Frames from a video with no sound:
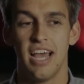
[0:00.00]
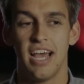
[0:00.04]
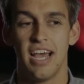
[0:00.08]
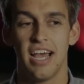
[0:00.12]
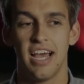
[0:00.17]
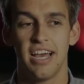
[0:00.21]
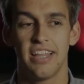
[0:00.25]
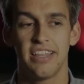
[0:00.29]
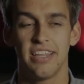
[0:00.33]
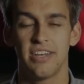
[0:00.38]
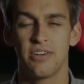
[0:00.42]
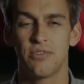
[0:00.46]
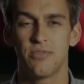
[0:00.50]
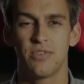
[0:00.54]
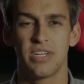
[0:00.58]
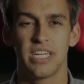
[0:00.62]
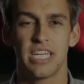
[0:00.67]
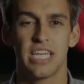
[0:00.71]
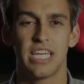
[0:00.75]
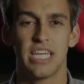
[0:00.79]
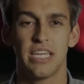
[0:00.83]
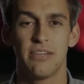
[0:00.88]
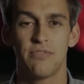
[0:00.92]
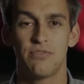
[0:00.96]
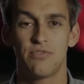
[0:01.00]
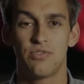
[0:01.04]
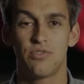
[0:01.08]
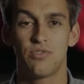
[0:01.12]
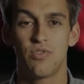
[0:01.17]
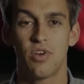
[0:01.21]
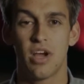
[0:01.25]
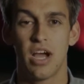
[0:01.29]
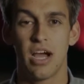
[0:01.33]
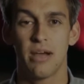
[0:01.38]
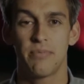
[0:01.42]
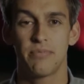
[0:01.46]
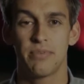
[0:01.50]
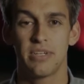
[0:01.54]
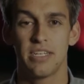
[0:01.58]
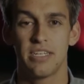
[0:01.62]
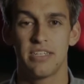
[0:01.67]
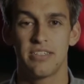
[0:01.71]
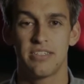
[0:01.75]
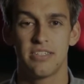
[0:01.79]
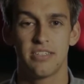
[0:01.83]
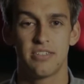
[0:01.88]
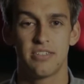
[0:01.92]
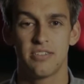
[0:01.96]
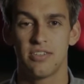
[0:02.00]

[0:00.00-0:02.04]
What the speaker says: they don't want to eavesdrop, and it's